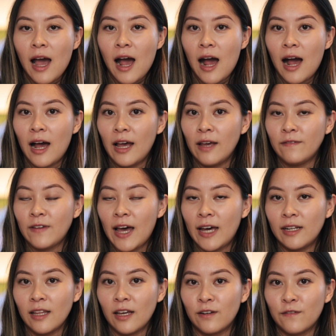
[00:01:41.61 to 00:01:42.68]
I've had
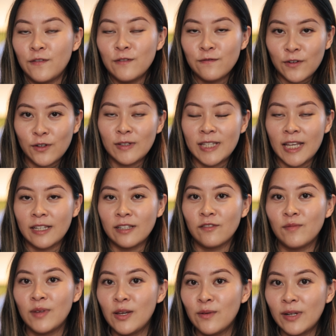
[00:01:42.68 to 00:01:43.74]
a lot of film photos taken
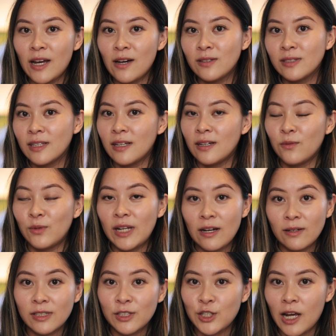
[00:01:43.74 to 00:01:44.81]
of me when I
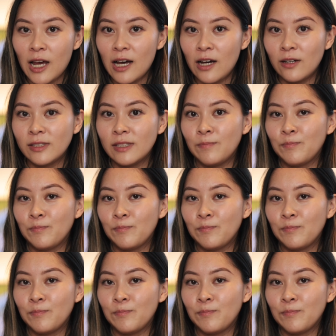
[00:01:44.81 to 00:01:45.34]
was a child.